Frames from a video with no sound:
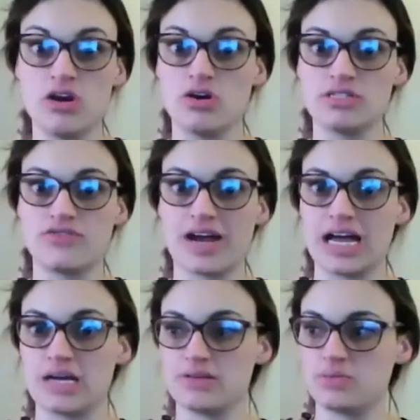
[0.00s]
lots for our
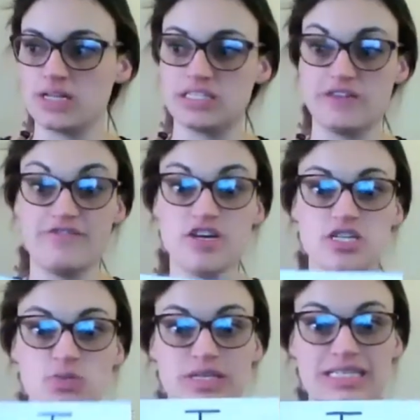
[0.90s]
house words. The
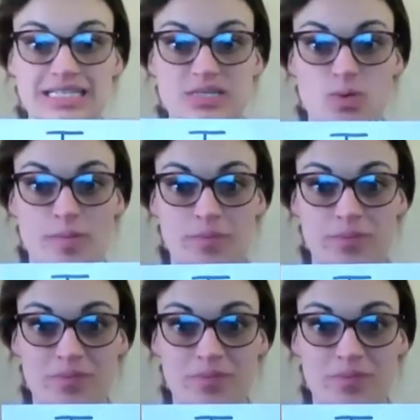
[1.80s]
first one is this one.